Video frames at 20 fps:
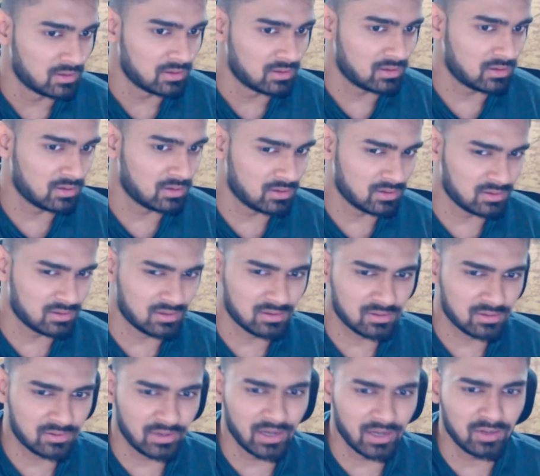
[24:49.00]

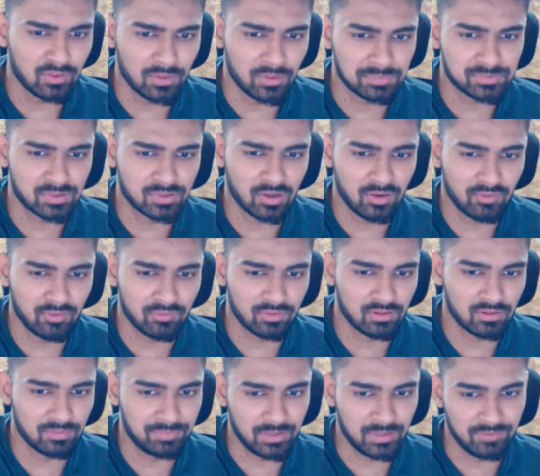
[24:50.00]
Try to
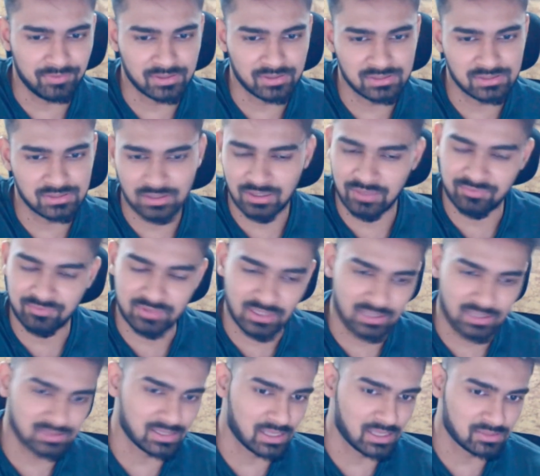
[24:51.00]
absolve previous
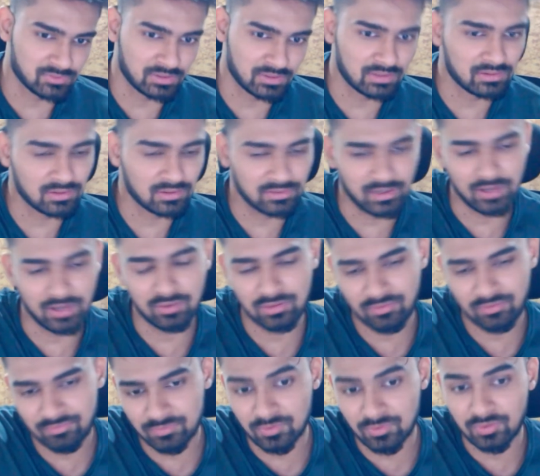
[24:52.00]
Div-3s as well. Try to
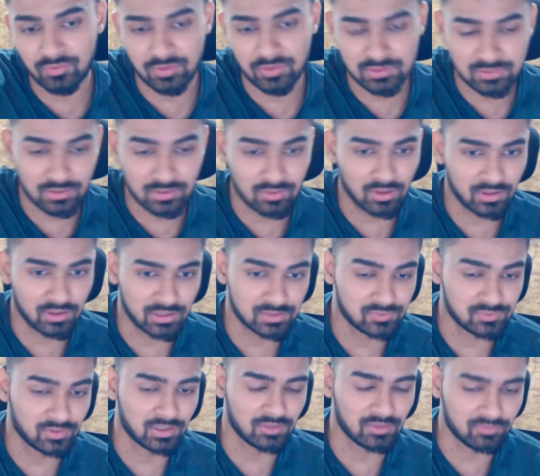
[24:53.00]
give more virtual contests
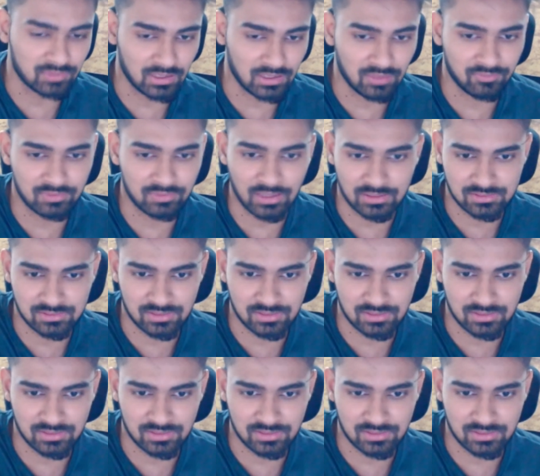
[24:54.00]
for Div-3 if that's